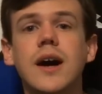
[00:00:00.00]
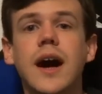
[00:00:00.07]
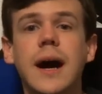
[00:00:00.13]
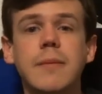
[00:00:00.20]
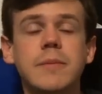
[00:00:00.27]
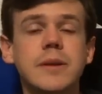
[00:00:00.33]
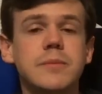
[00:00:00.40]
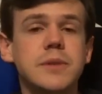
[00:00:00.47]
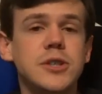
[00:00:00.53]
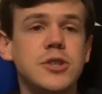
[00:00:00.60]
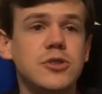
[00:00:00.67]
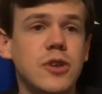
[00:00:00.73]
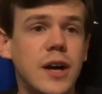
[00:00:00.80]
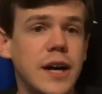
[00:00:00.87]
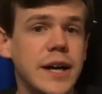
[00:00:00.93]
I'm going to be
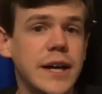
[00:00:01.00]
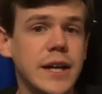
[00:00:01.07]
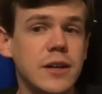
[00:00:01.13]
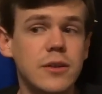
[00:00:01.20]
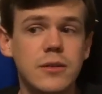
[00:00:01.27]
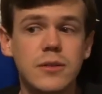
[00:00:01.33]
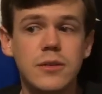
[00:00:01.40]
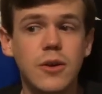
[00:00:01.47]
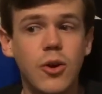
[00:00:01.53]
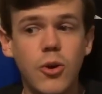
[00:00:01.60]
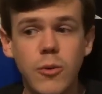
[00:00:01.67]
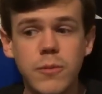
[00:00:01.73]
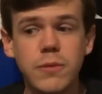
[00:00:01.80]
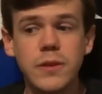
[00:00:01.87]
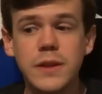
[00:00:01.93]
trying,
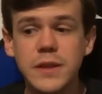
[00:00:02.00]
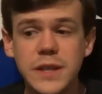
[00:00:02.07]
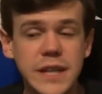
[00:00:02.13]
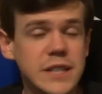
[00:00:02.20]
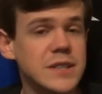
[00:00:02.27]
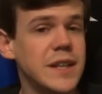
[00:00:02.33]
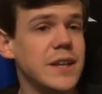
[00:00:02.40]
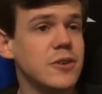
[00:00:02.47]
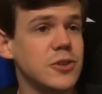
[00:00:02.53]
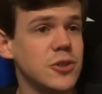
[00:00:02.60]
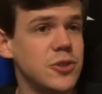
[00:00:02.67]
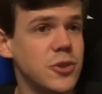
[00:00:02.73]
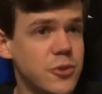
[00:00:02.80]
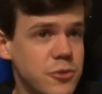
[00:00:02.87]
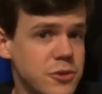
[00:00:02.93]
hopefully the next day on
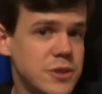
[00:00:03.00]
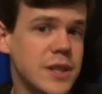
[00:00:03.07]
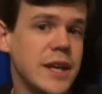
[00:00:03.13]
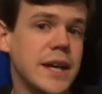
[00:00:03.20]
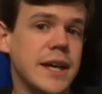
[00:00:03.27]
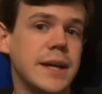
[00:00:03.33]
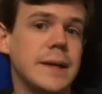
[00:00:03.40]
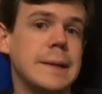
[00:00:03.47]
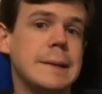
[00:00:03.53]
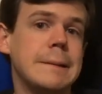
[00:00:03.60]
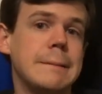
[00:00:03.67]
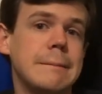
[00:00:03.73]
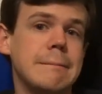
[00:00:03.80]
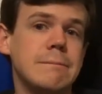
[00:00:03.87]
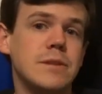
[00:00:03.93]
Tuesday,
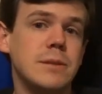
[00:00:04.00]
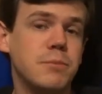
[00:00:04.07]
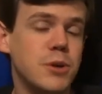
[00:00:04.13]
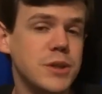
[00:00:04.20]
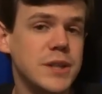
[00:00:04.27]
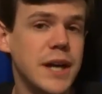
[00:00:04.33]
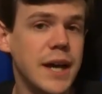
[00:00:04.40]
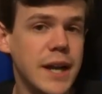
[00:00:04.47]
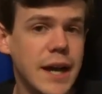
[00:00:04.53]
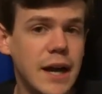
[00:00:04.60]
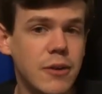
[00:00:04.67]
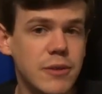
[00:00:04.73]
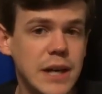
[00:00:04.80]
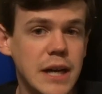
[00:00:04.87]
to put that out.